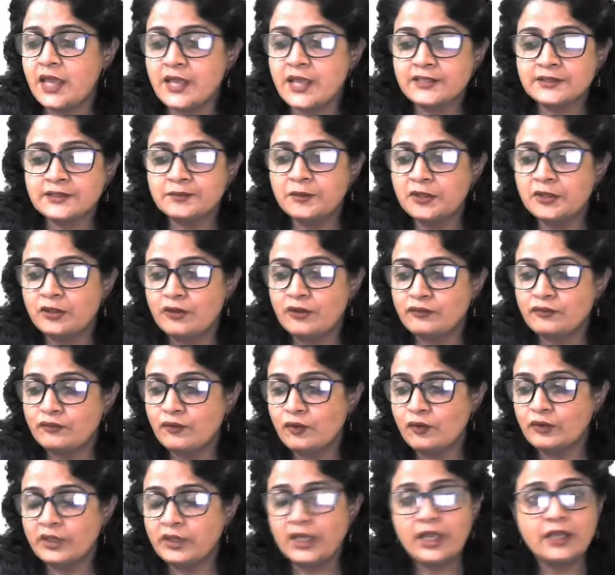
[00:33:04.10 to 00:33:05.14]
has been your
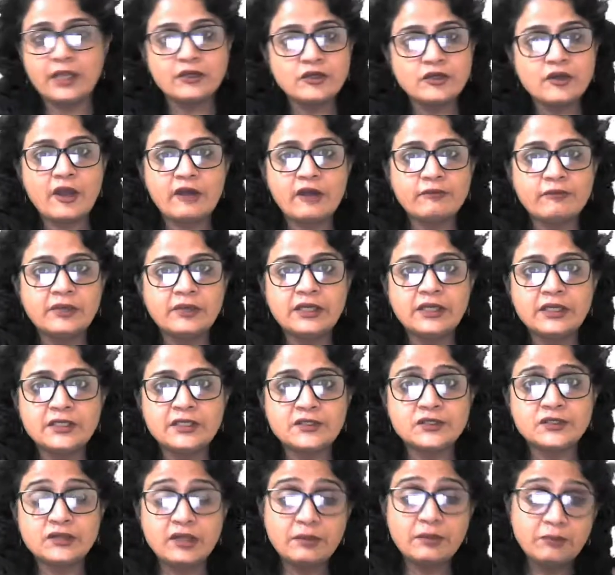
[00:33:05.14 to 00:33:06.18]
forte, and you have been
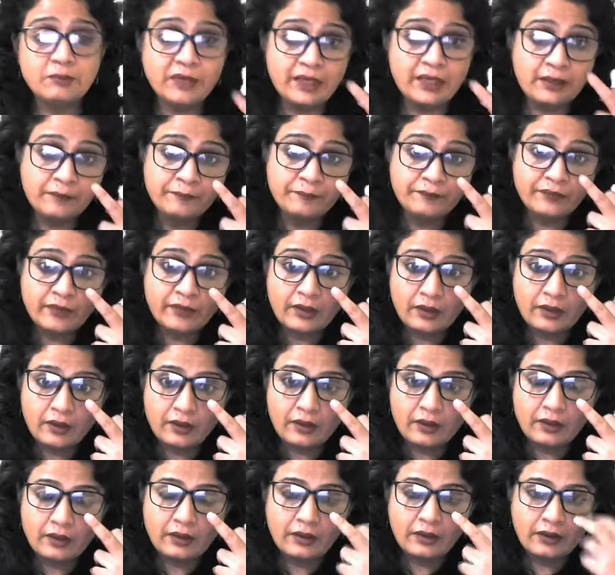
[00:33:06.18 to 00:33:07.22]
extremely
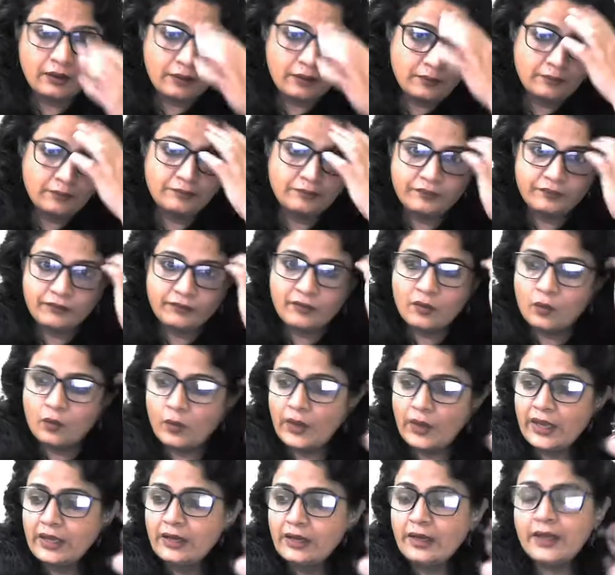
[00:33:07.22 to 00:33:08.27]
well
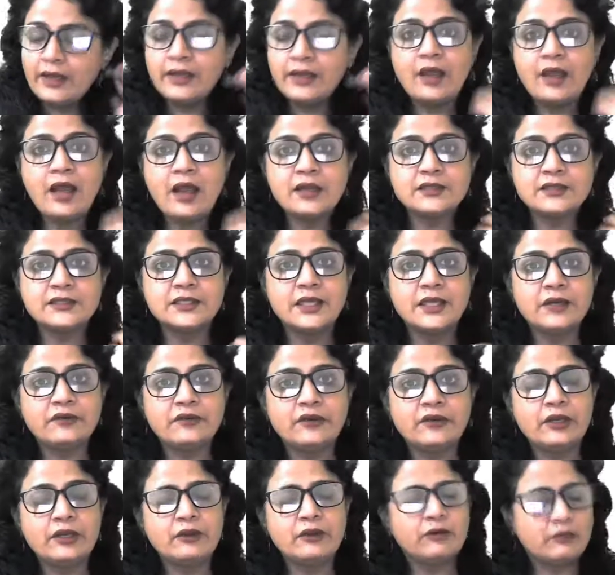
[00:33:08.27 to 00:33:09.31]
in RC
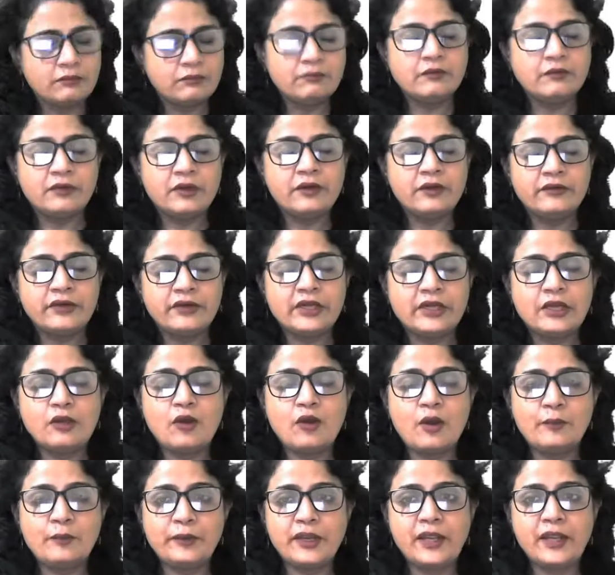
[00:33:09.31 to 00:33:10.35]
and reading
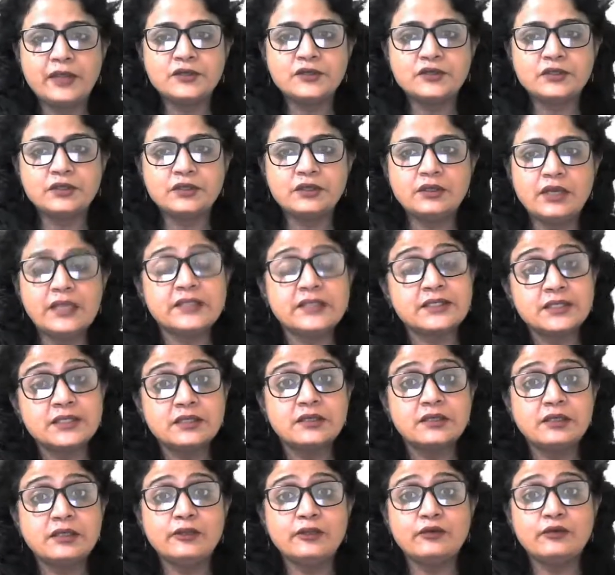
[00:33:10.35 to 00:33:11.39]
comprehension, and
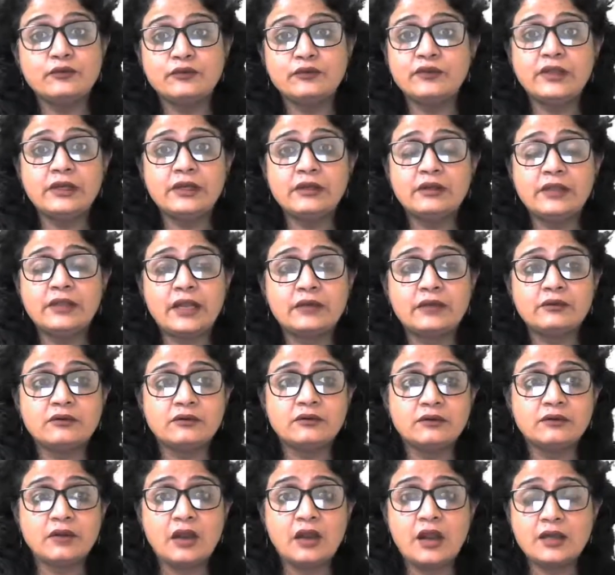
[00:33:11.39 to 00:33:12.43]
suddenly you feel that
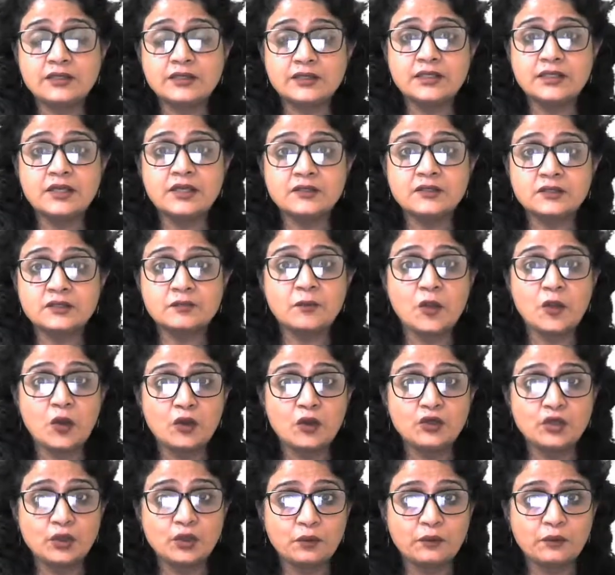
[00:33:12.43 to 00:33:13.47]
RC is
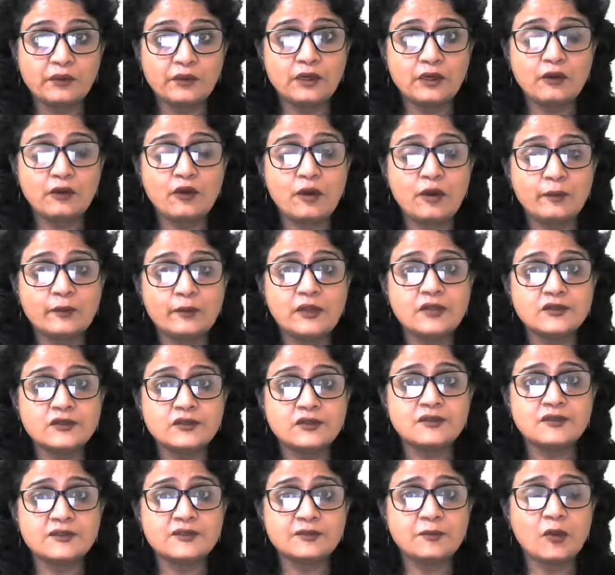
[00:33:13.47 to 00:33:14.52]
beyond you, reading comprehension
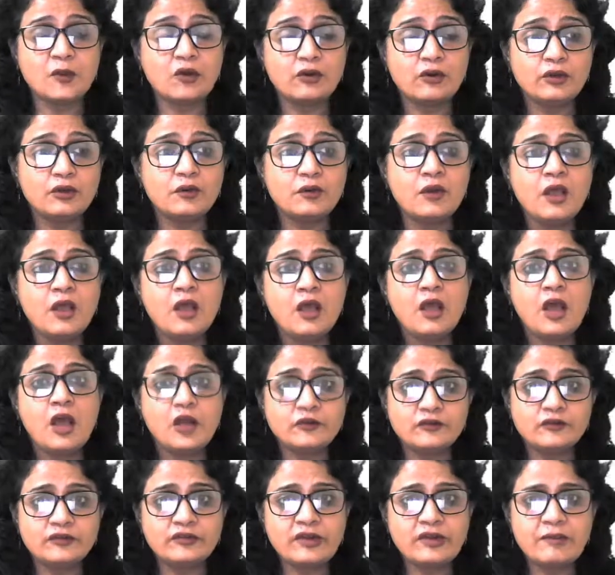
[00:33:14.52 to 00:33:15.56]
is beyond you.
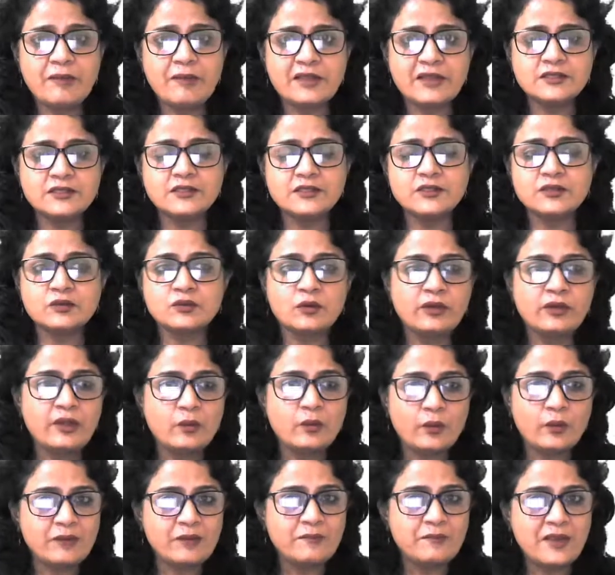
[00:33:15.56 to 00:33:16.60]
Out of 3 passages, only
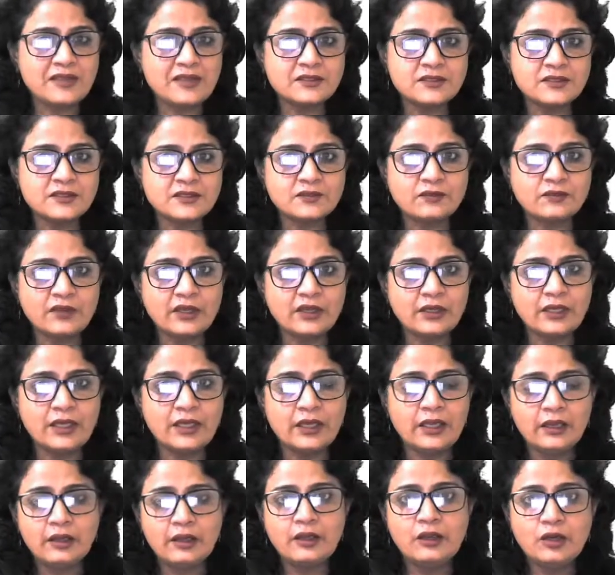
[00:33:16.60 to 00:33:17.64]
1 passage is
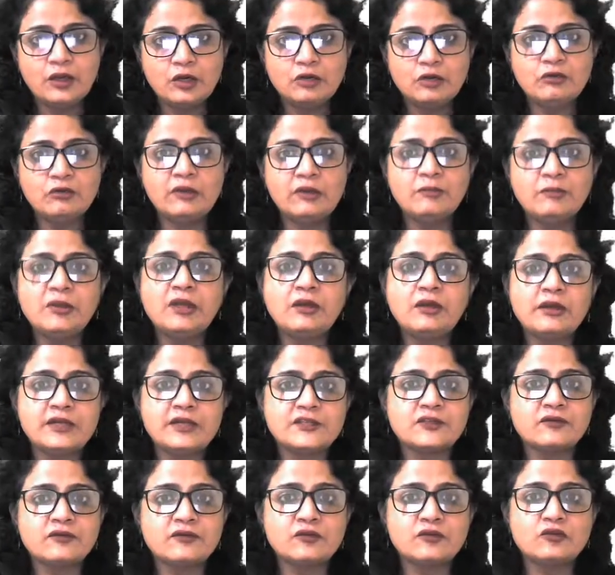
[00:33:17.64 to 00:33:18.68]
fairly doable.
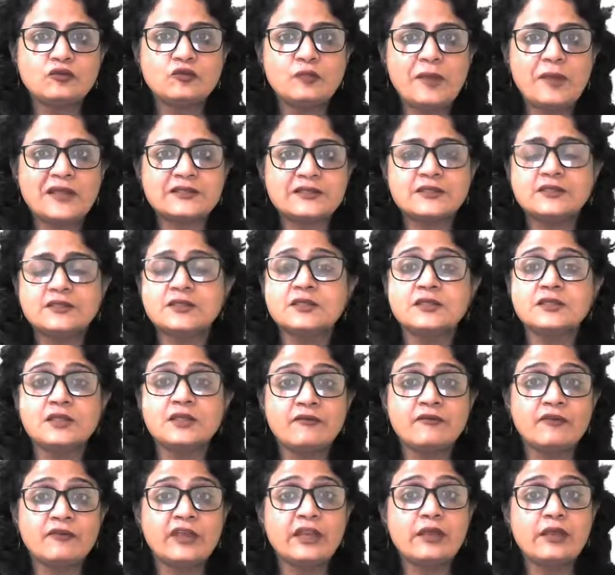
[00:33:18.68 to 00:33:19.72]
Rest of the 2 passages
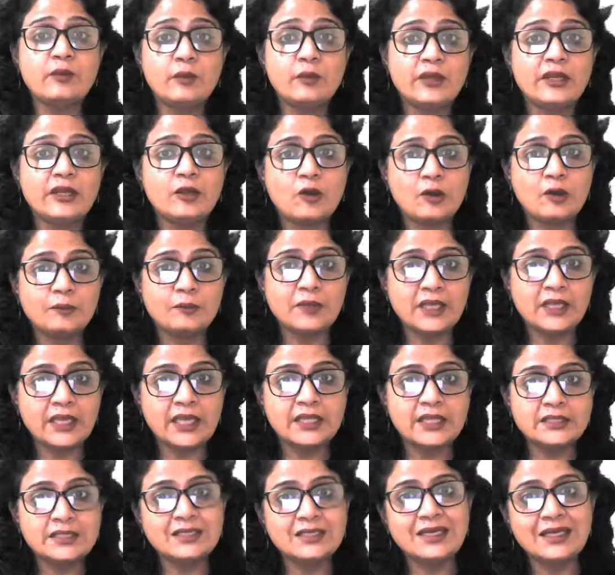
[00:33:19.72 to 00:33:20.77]
are very, very
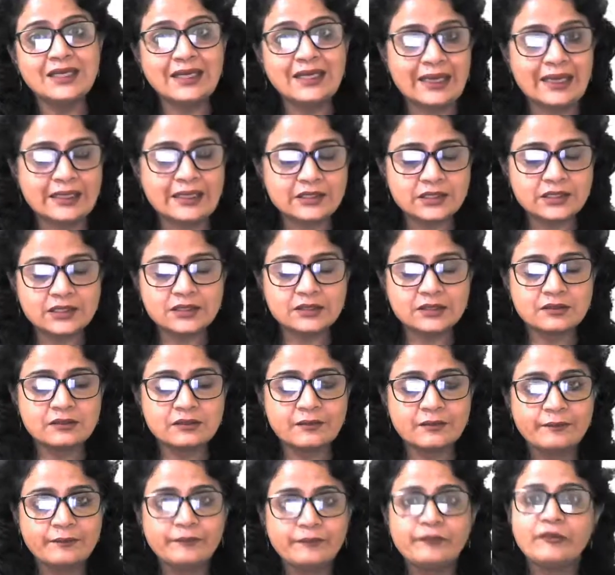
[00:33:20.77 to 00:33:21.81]
complicated and dense.
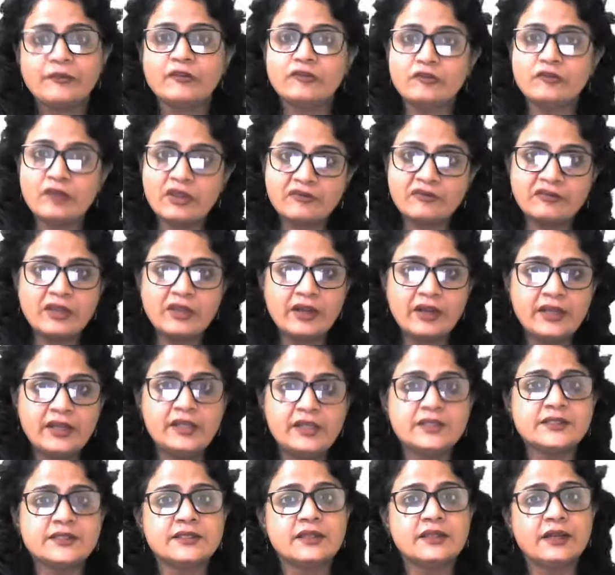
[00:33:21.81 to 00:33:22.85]
So if they are
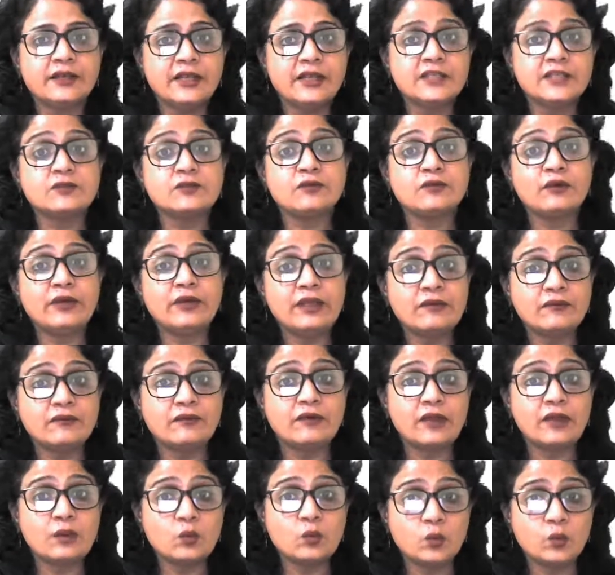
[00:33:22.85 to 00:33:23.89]
dense for
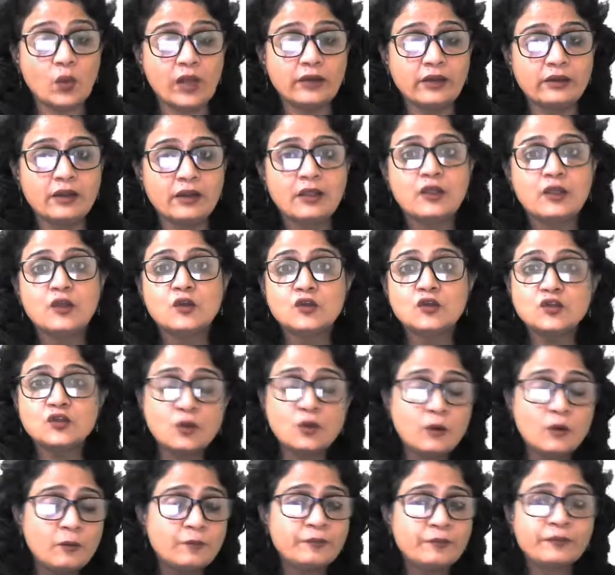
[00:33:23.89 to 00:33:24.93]
everyone.
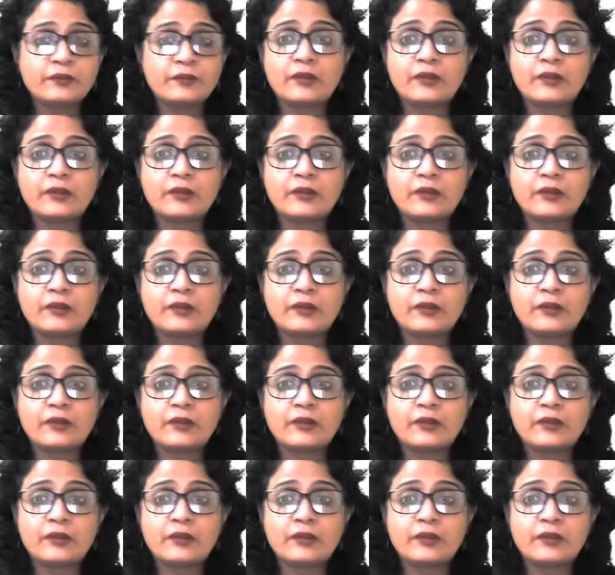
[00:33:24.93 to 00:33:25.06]
So